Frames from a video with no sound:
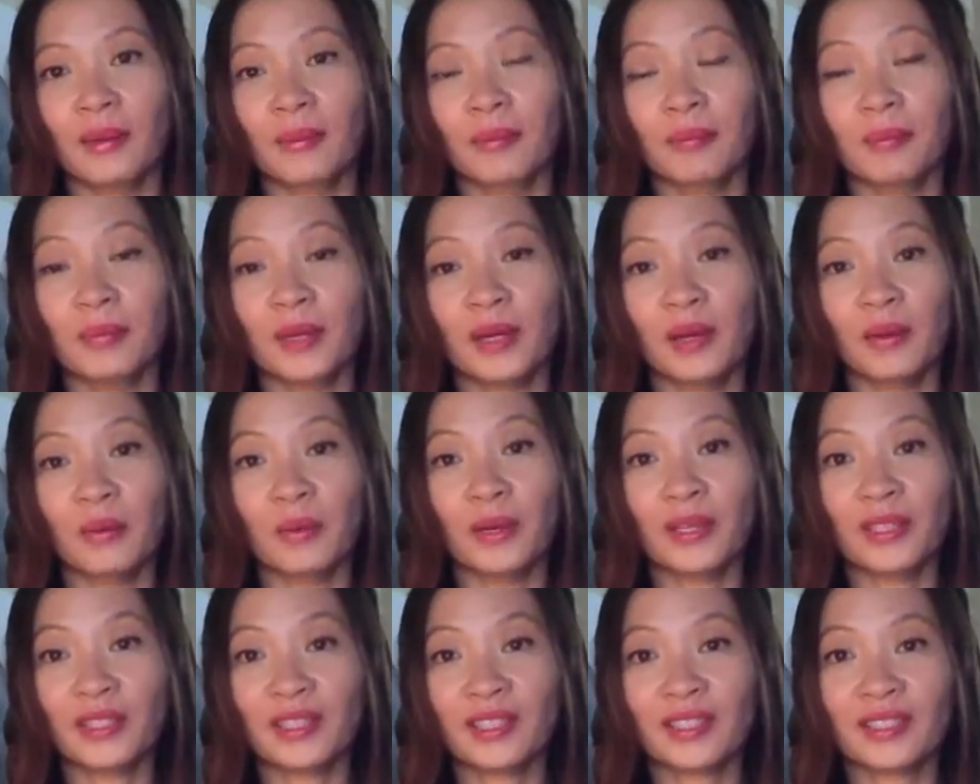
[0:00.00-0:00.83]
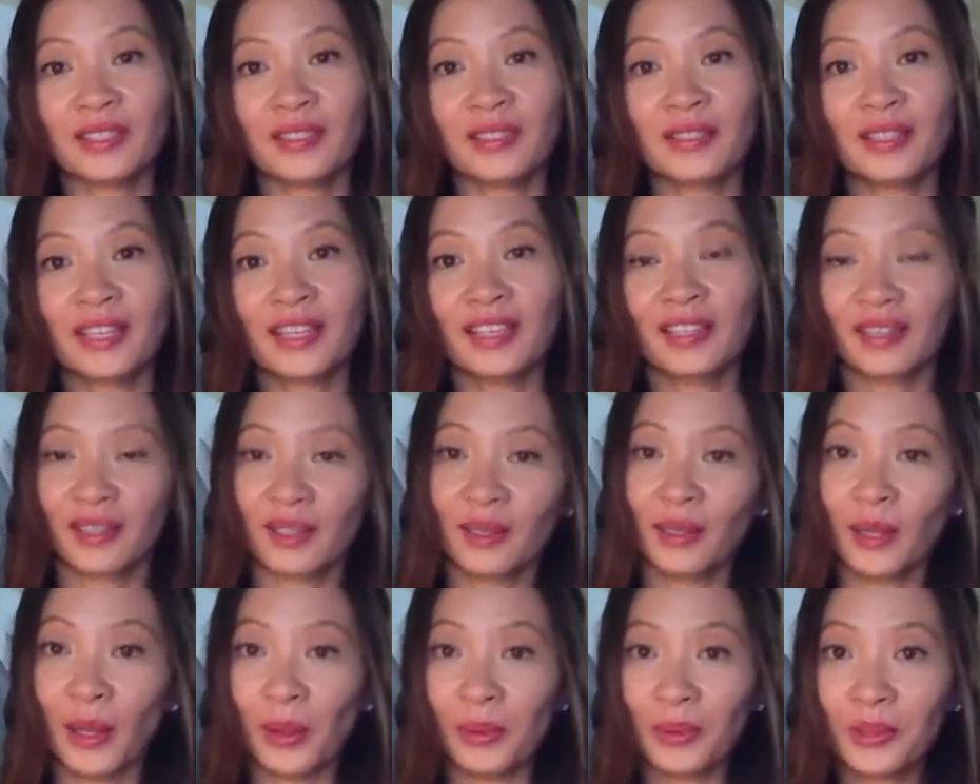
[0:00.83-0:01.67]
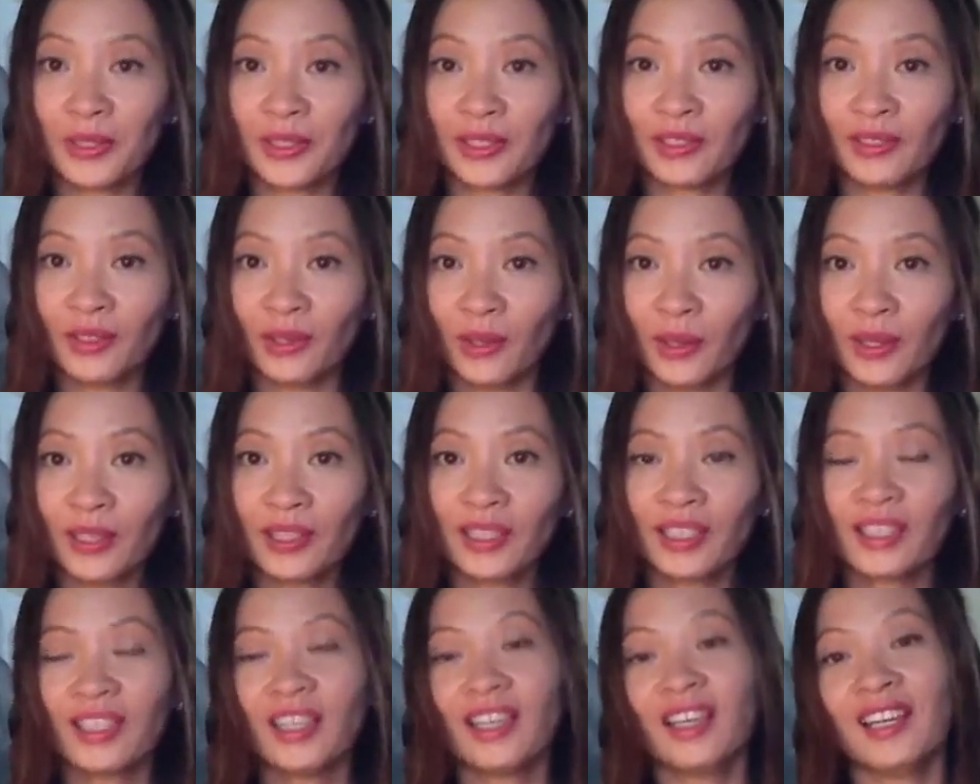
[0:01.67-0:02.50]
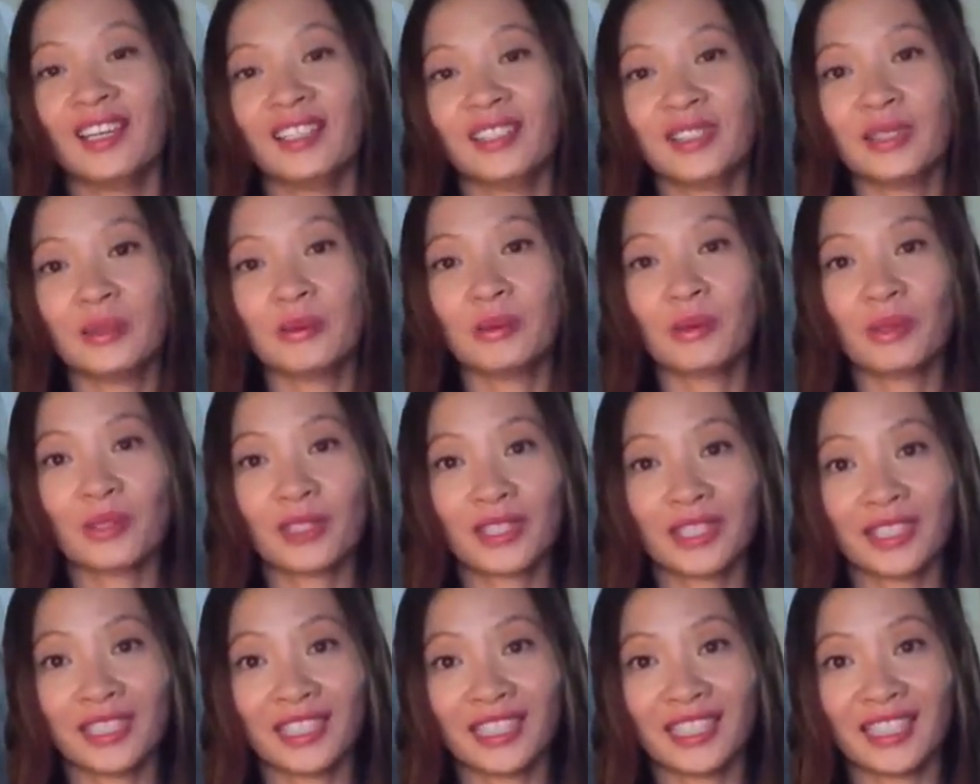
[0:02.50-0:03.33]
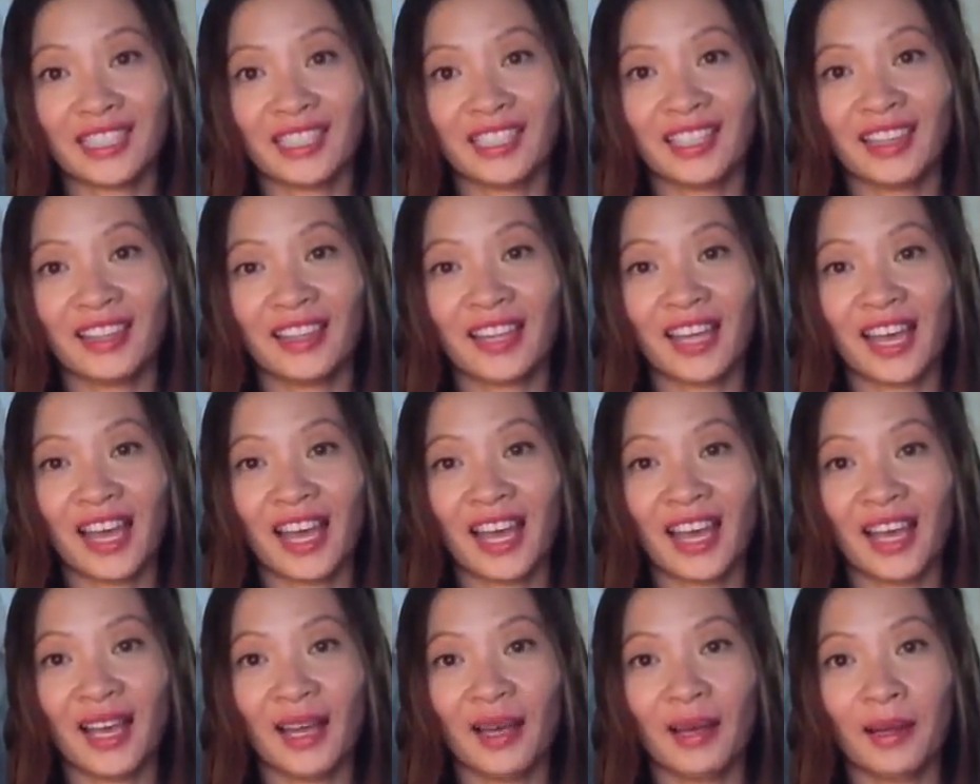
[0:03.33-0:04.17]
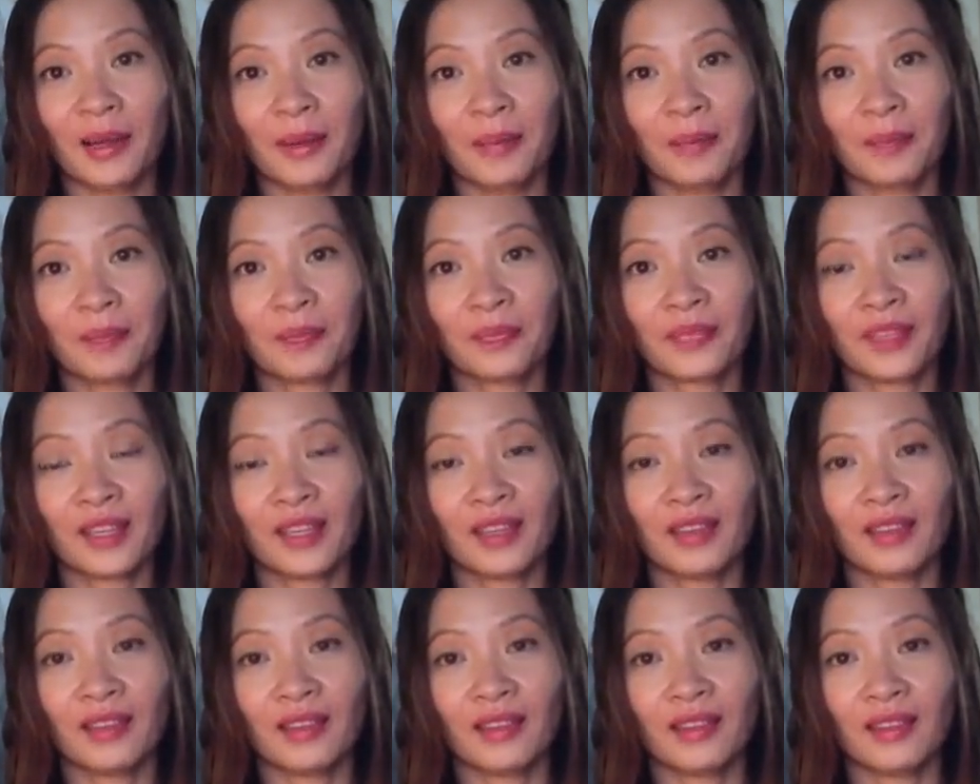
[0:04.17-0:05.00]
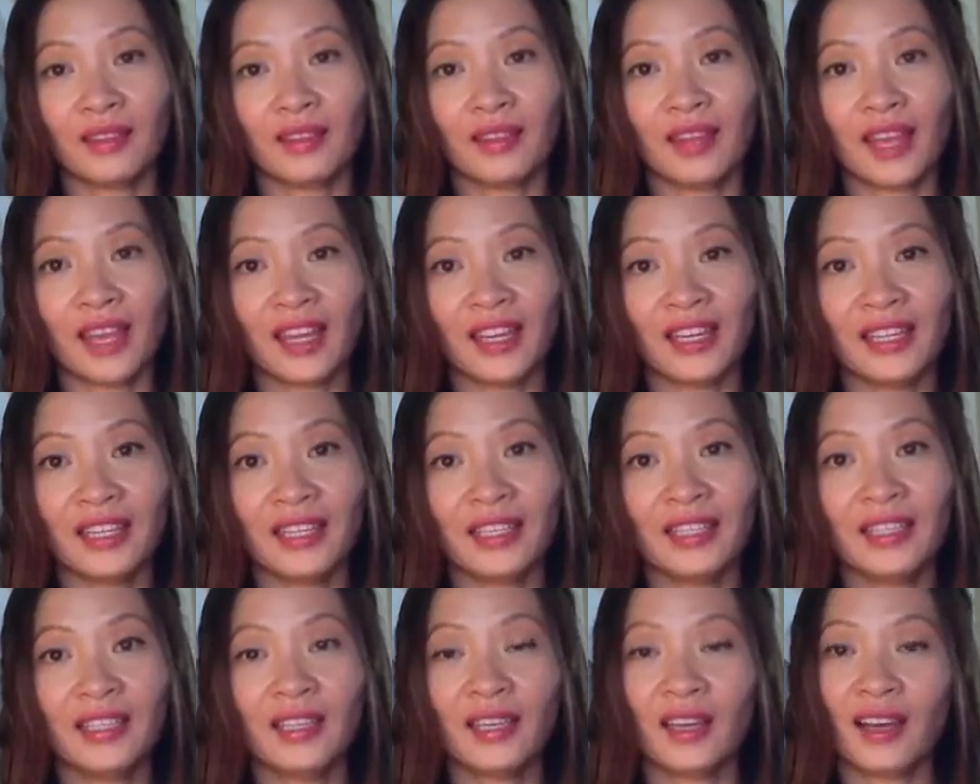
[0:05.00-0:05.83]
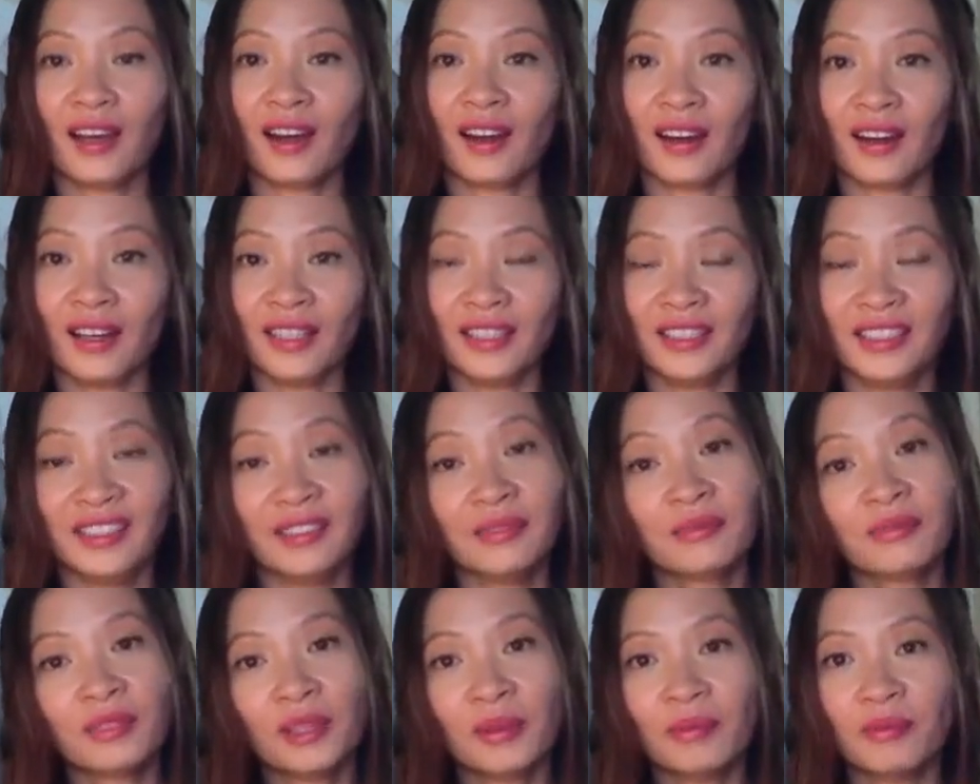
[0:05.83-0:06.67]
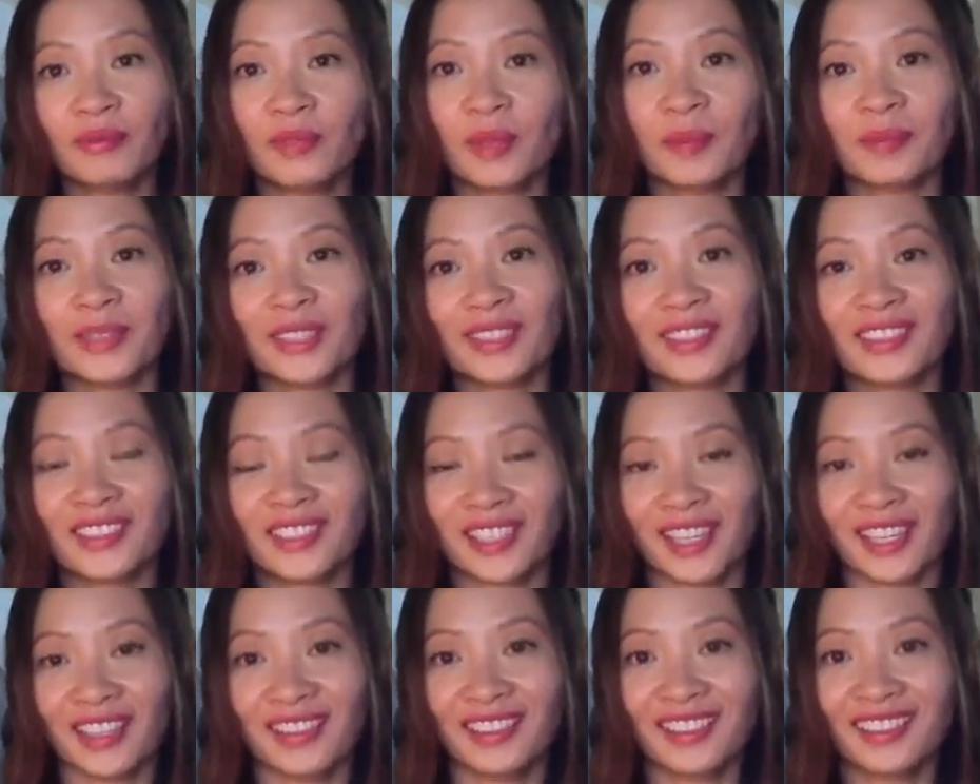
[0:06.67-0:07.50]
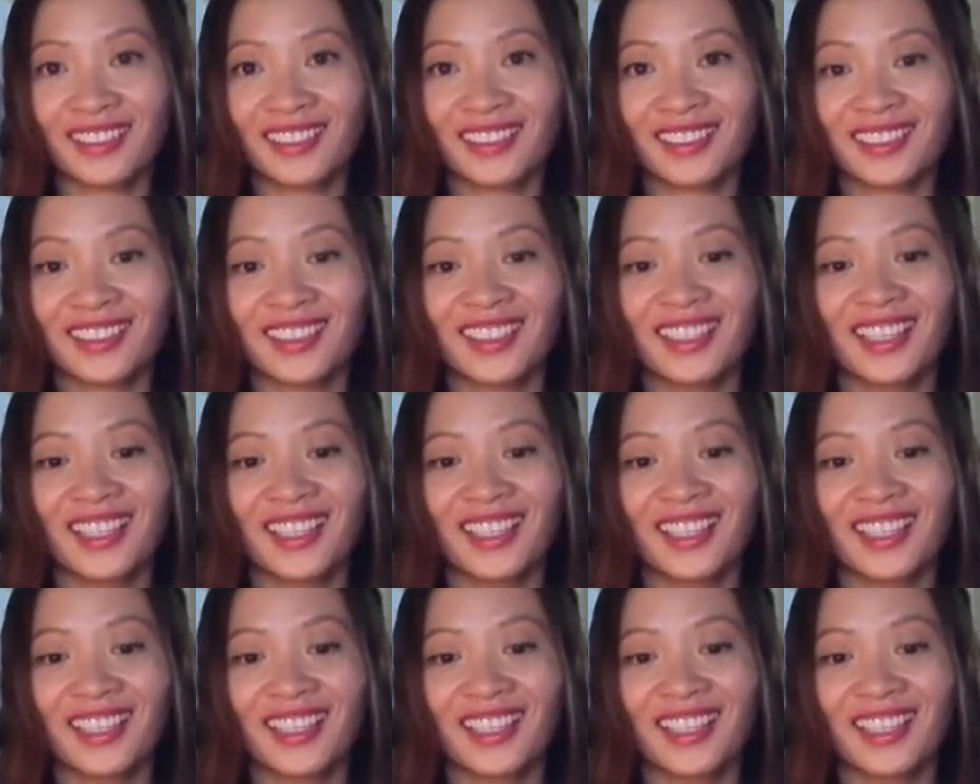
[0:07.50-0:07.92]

But once you get a closer look, you will see that they are different from each other.